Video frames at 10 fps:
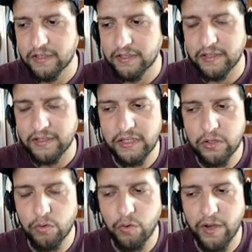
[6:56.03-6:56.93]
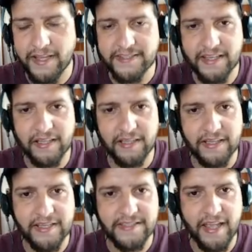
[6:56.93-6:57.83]
EOSL
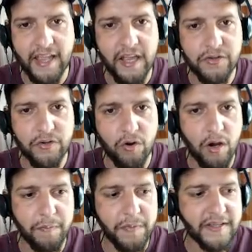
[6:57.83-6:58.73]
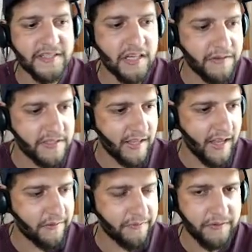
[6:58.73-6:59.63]
is end of service
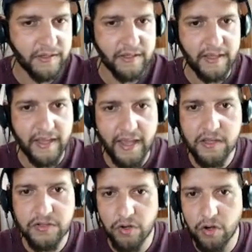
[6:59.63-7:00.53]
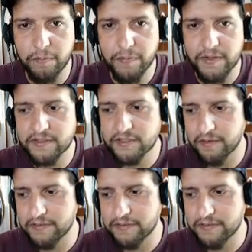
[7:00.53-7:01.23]
life. End of service